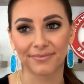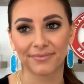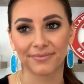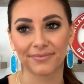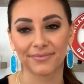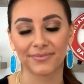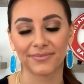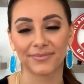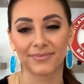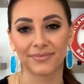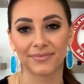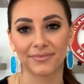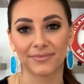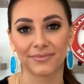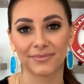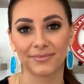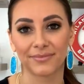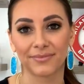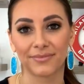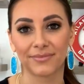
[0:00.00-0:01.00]

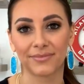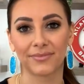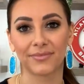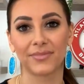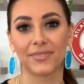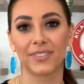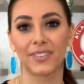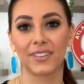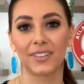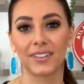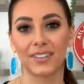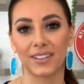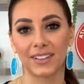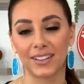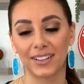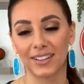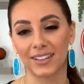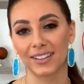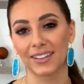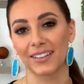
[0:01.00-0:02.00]

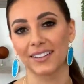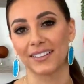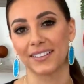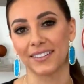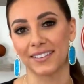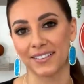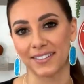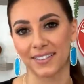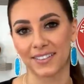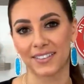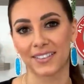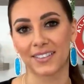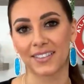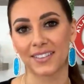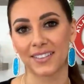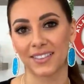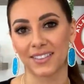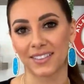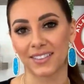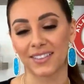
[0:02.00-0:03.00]

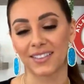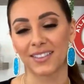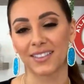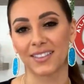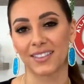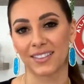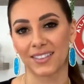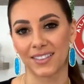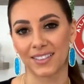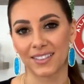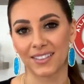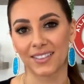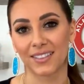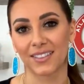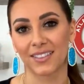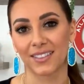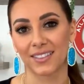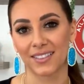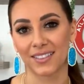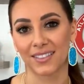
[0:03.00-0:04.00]

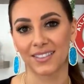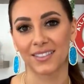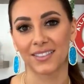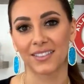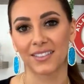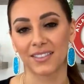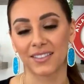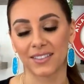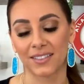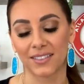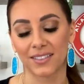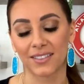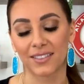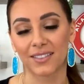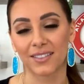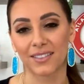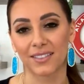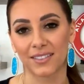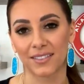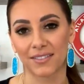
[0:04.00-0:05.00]

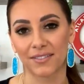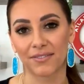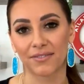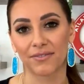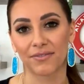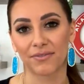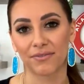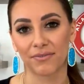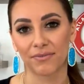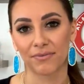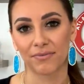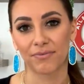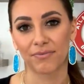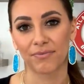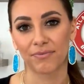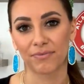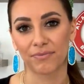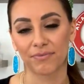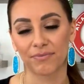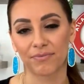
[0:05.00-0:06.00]

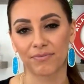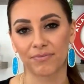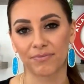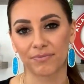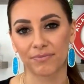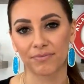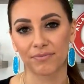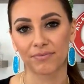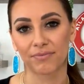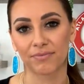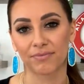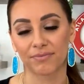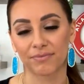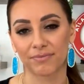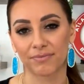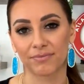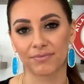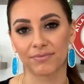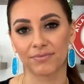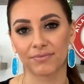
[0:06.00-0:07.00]

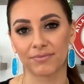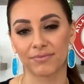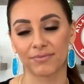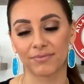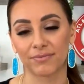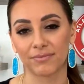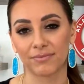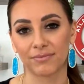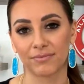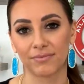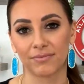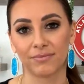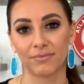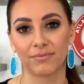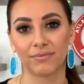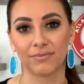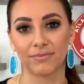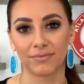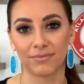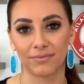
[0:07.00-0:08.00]
No words are spoken by the person on screen.